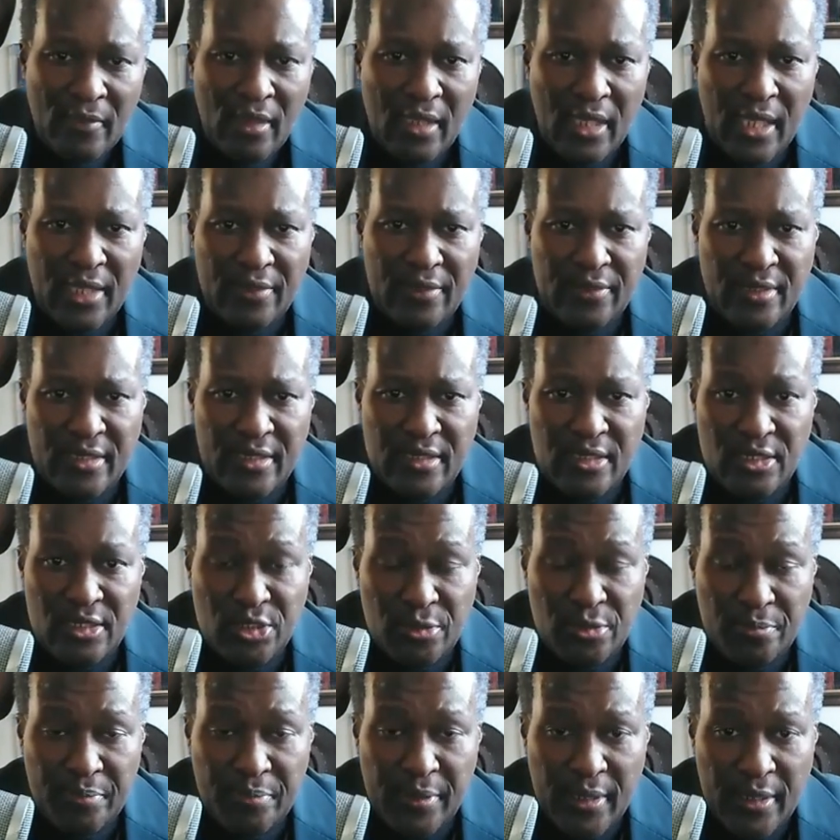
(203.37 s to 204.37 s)
and they
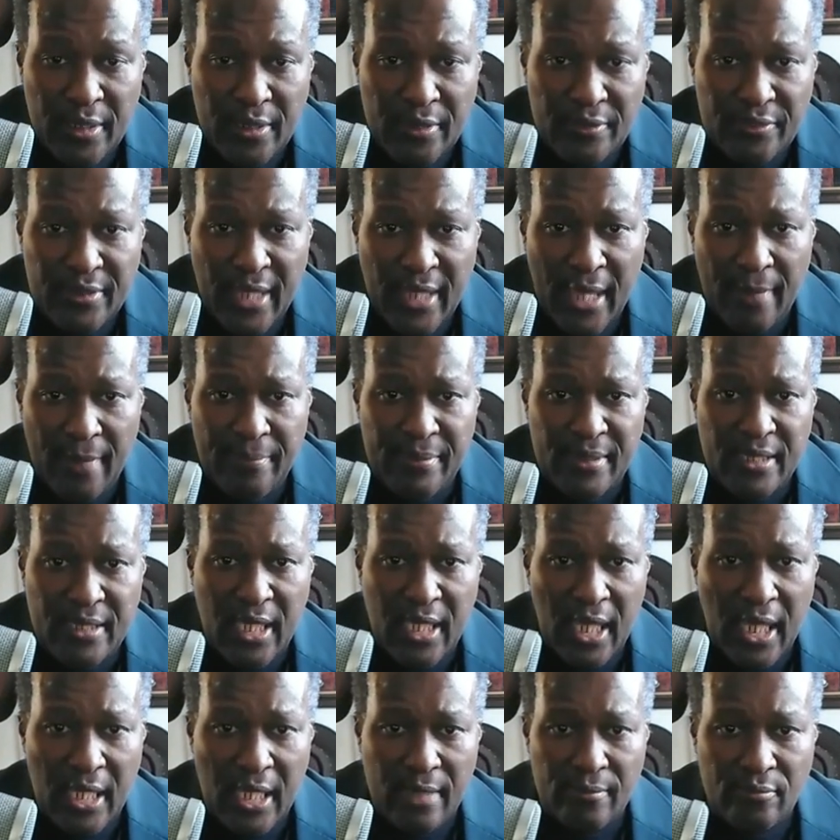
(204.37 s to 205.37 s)
disappeared, that
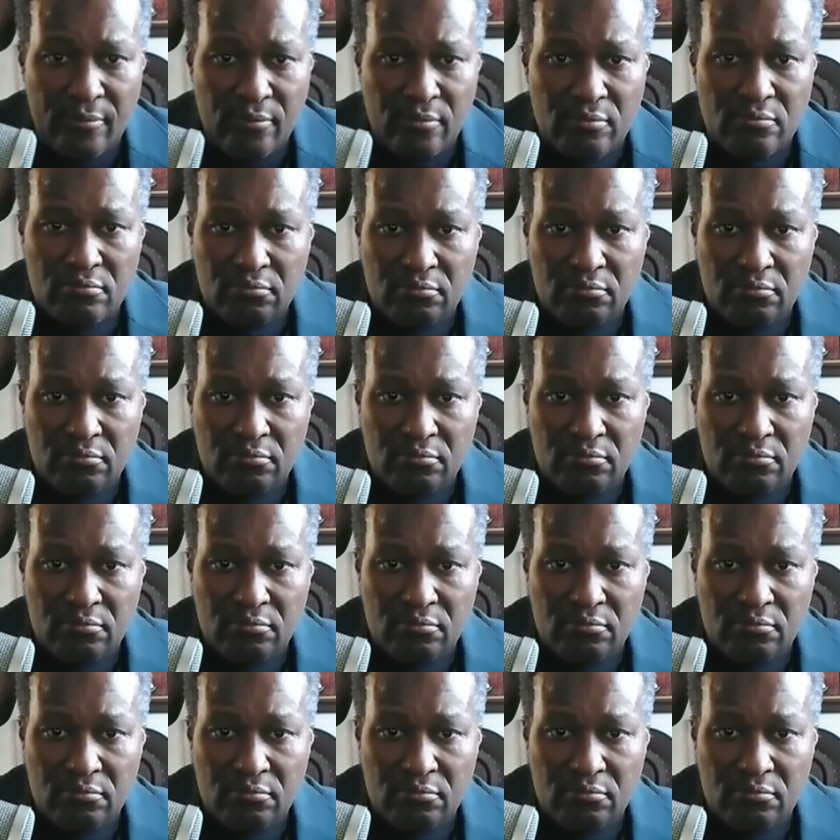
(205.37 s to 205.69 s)
became